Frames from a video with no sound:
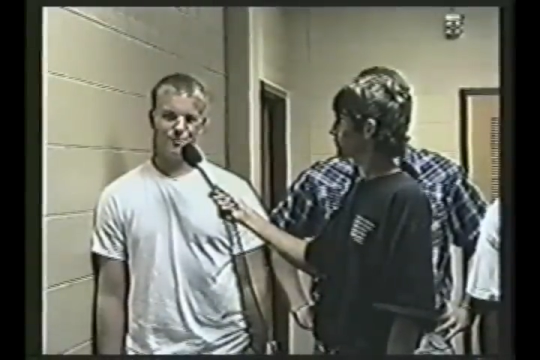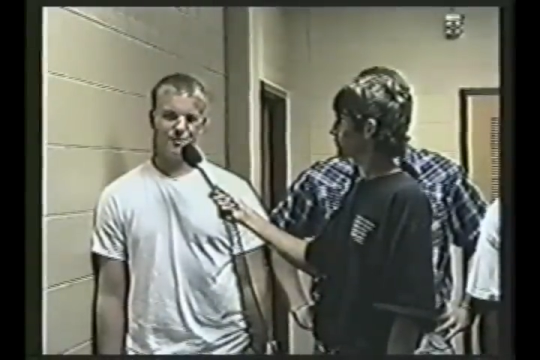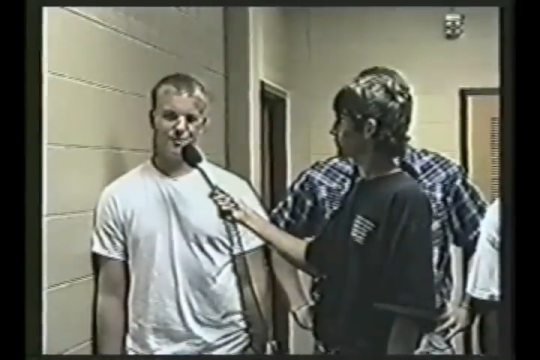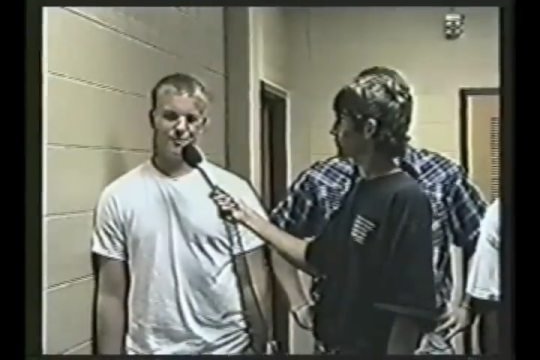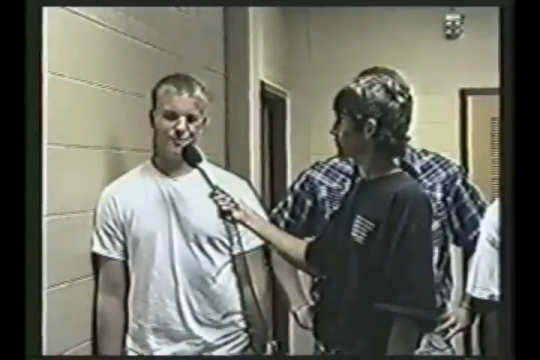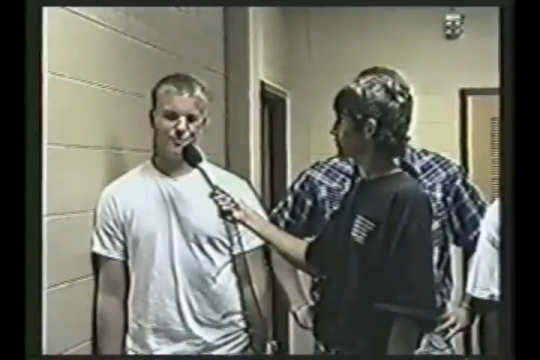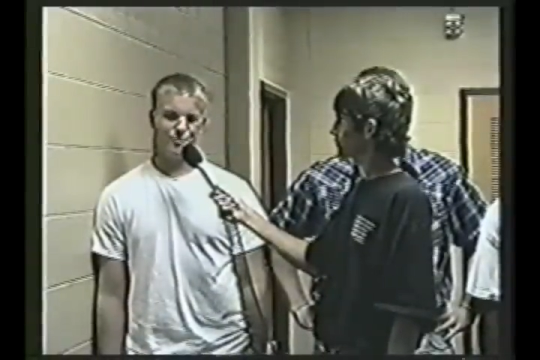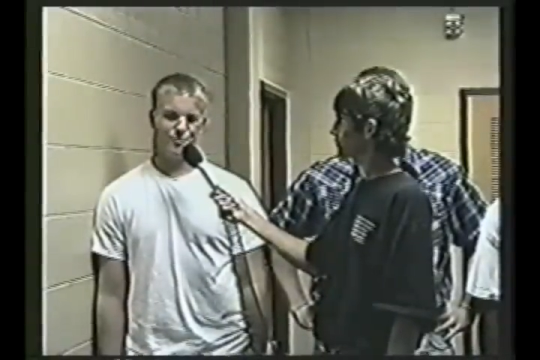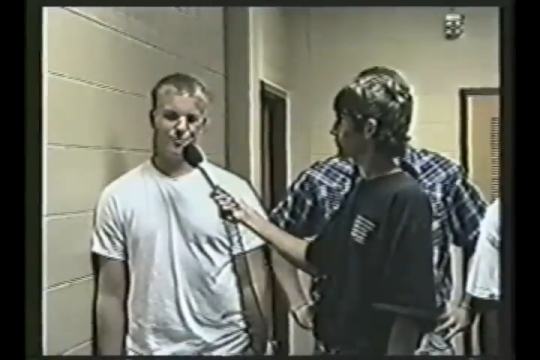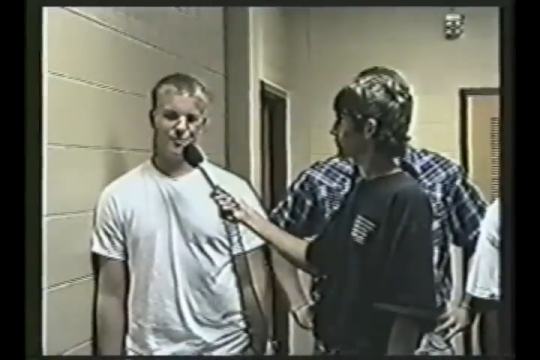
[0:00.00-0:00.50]

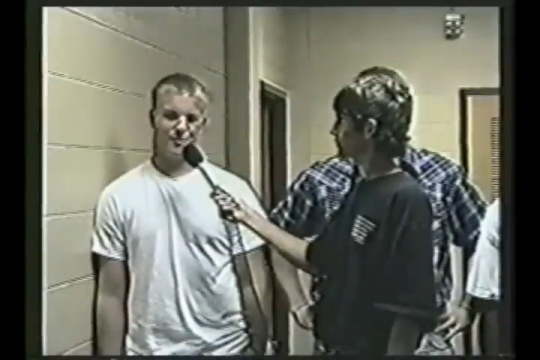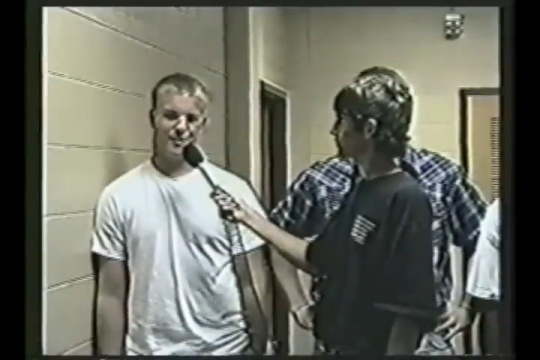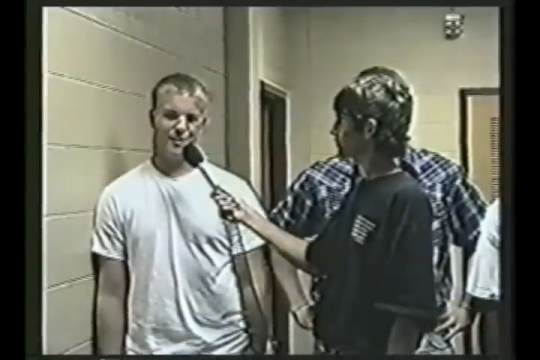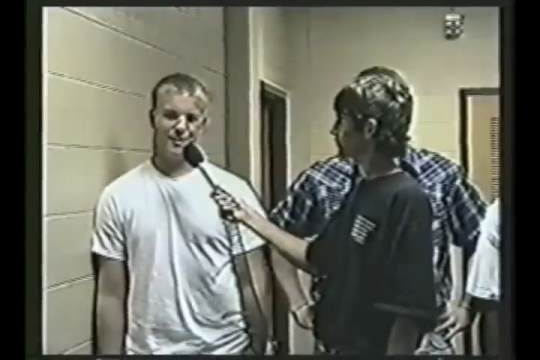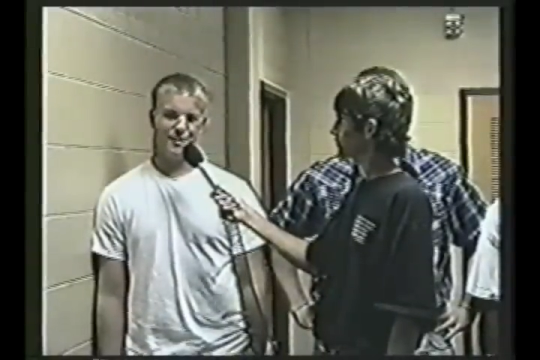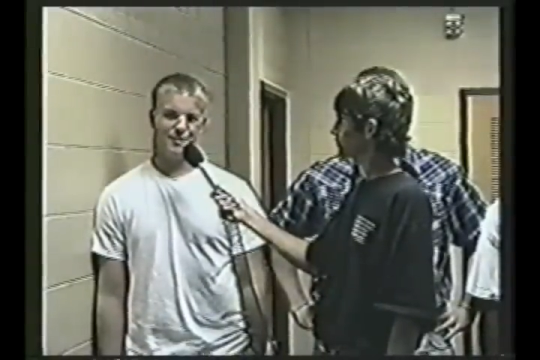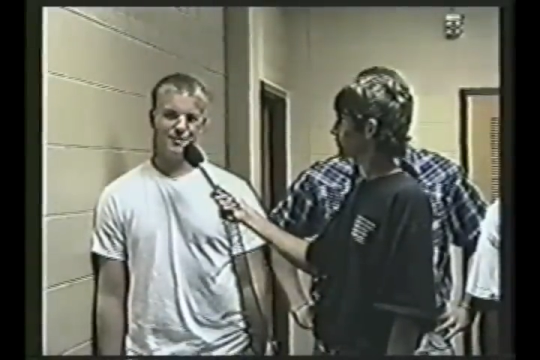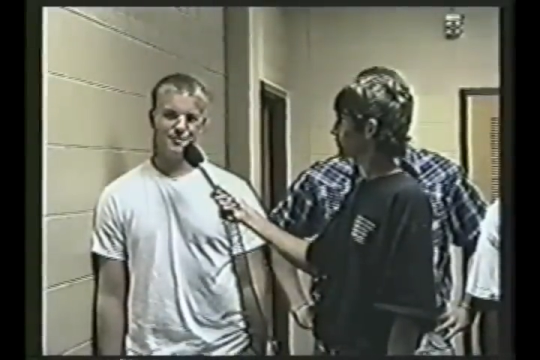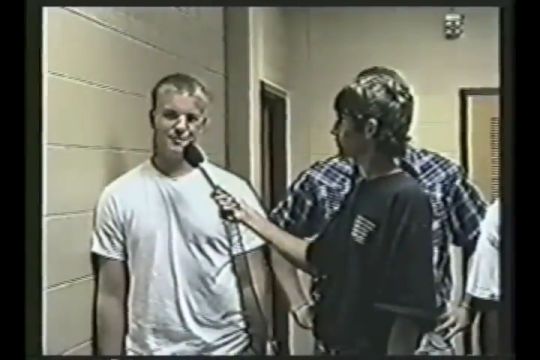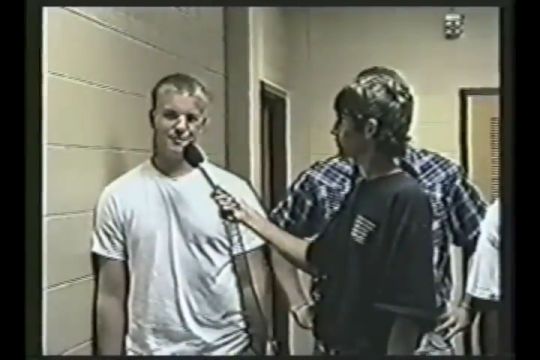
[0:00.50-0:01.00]
walking through
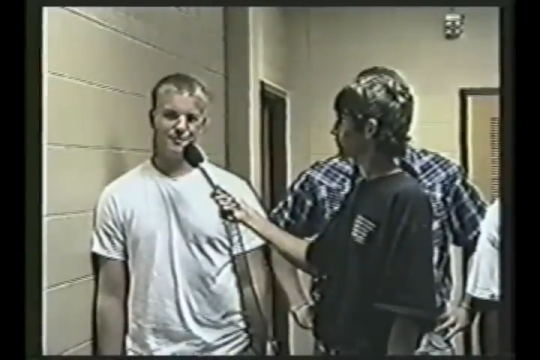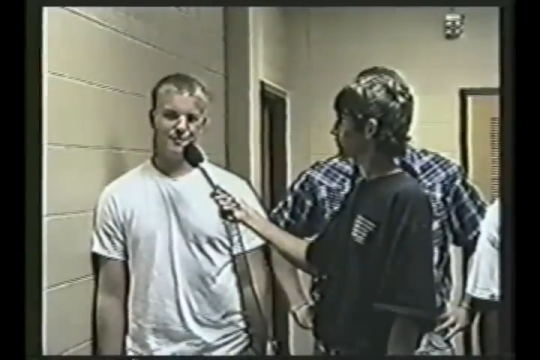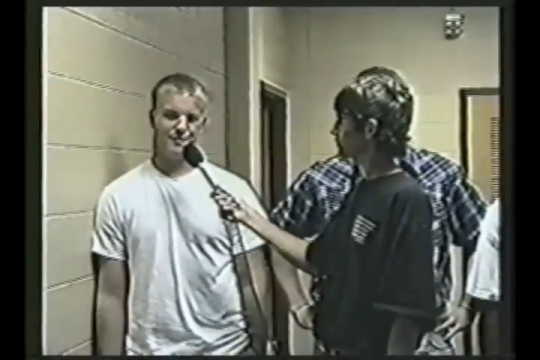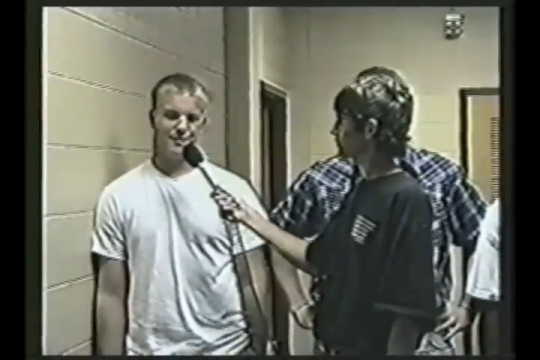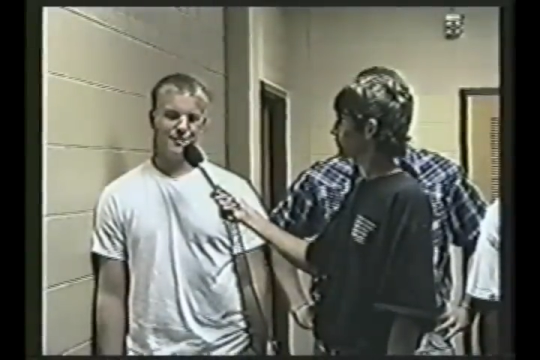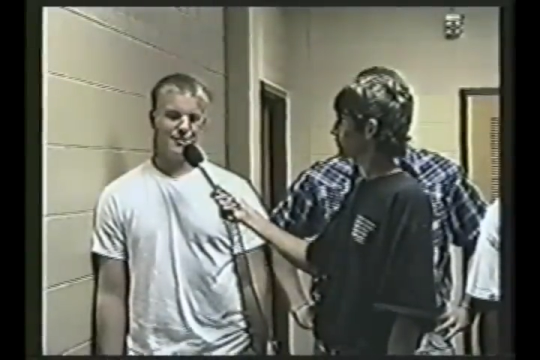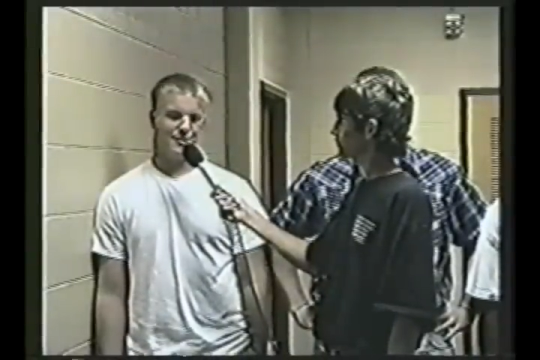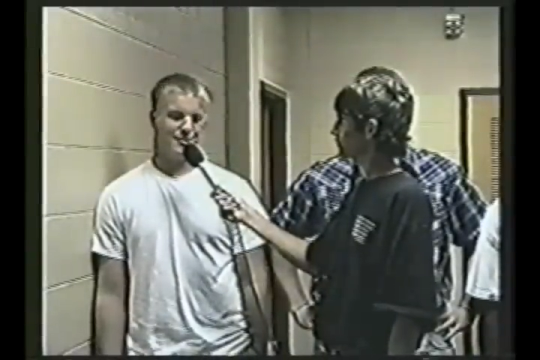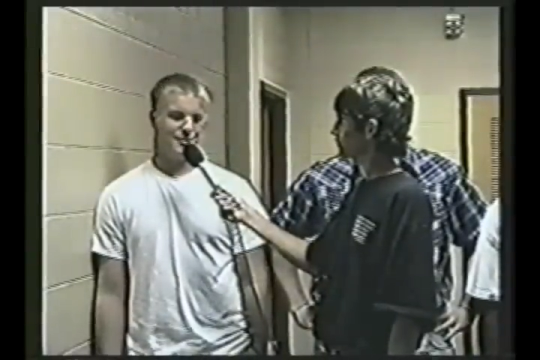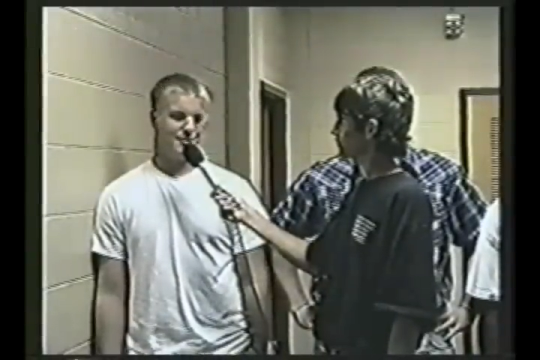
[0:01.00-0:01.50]
plays.
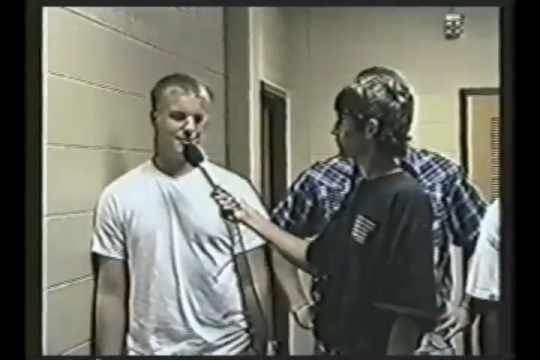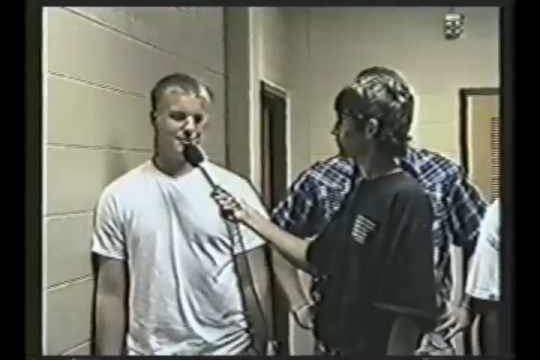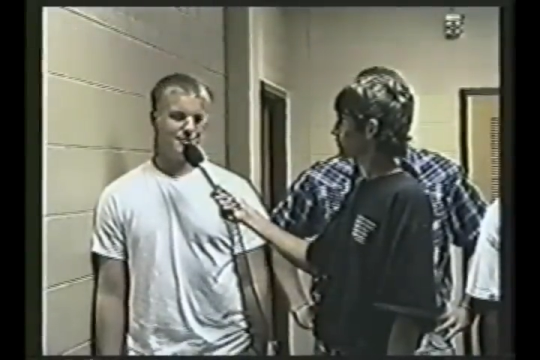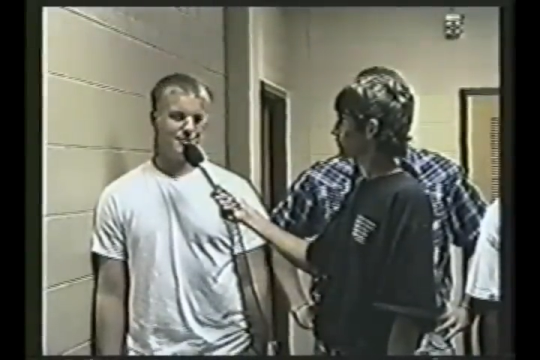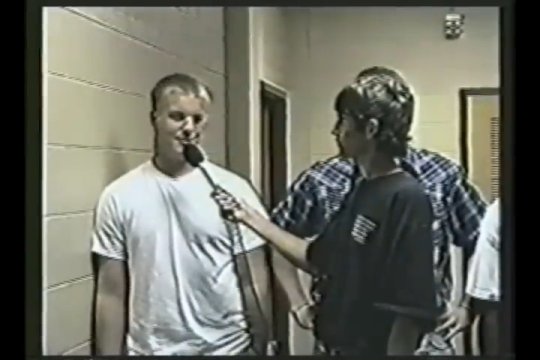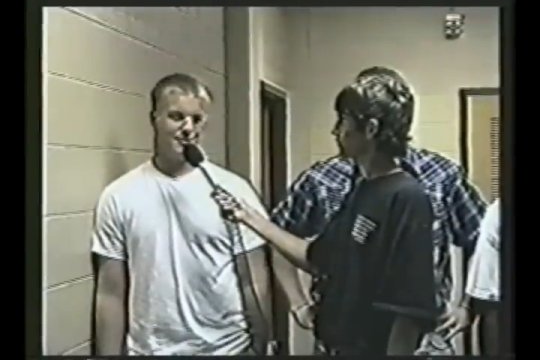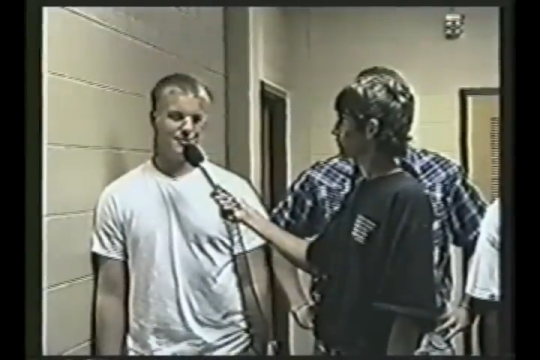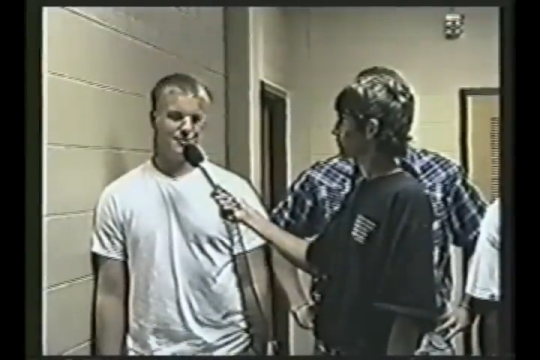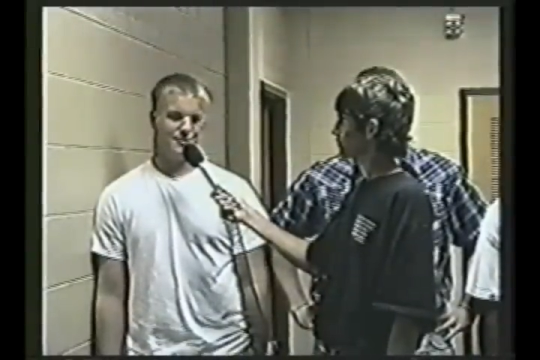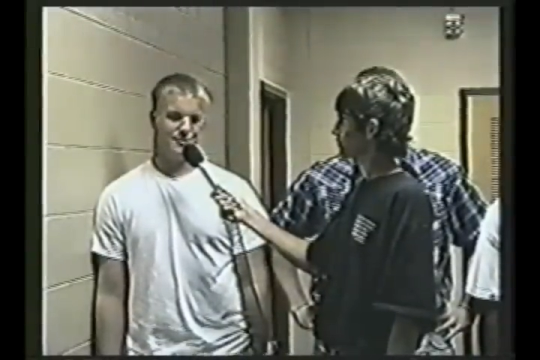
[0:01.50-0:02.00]

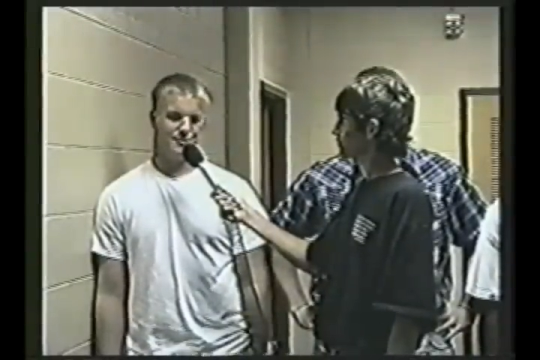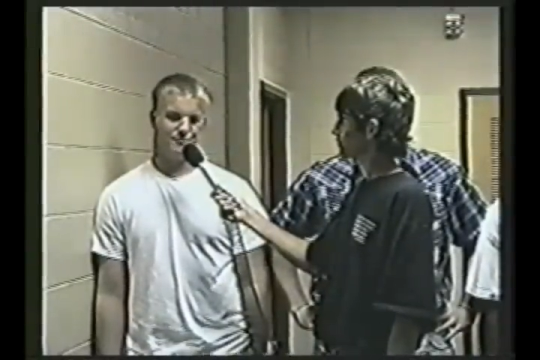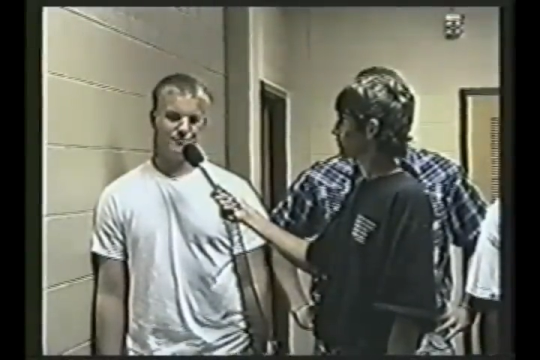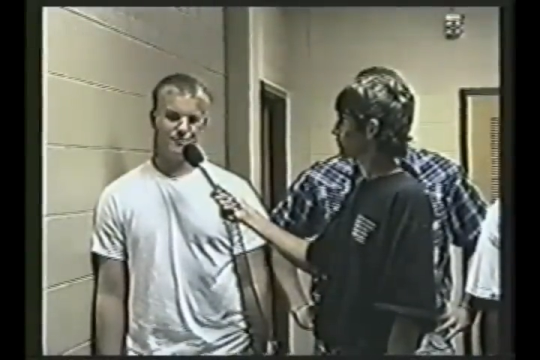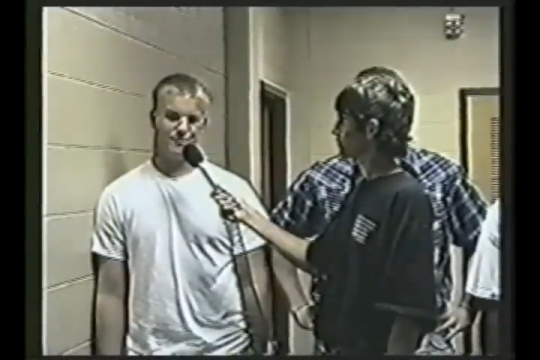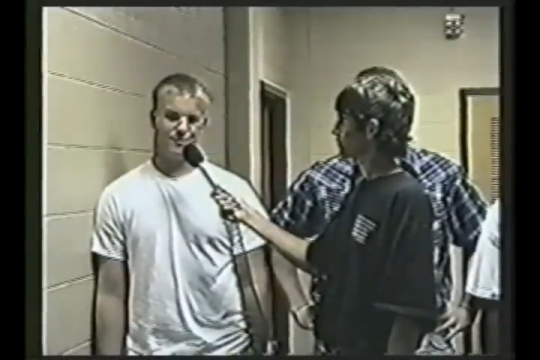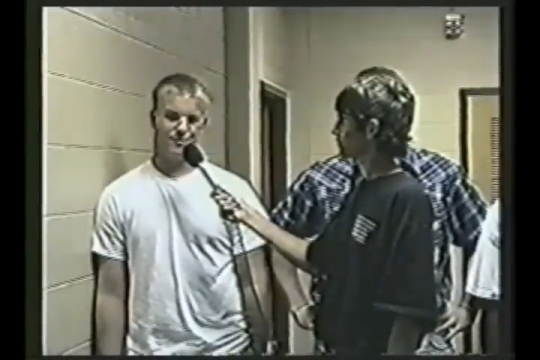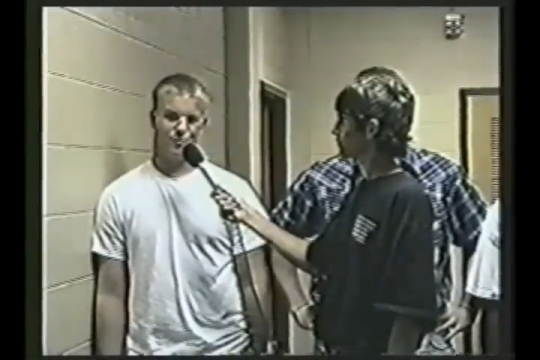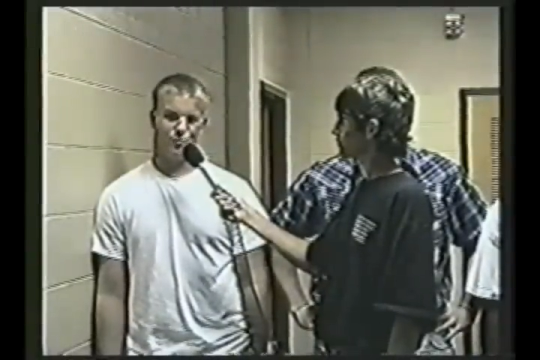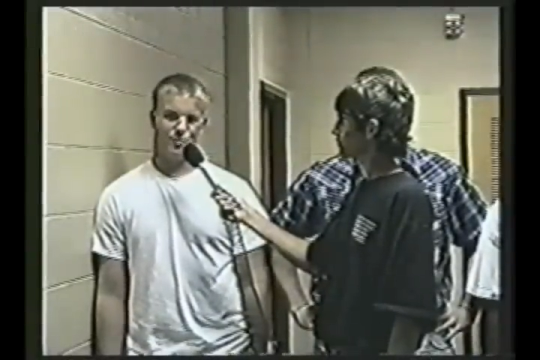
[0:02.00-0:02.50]
And
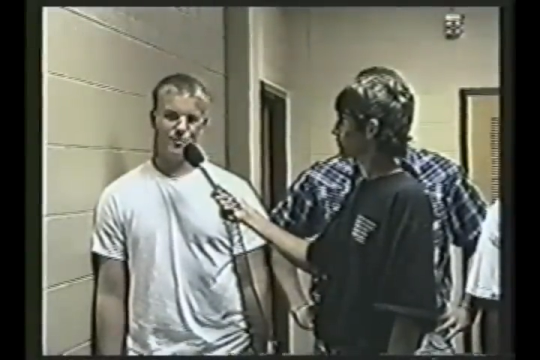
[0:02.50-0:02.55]
then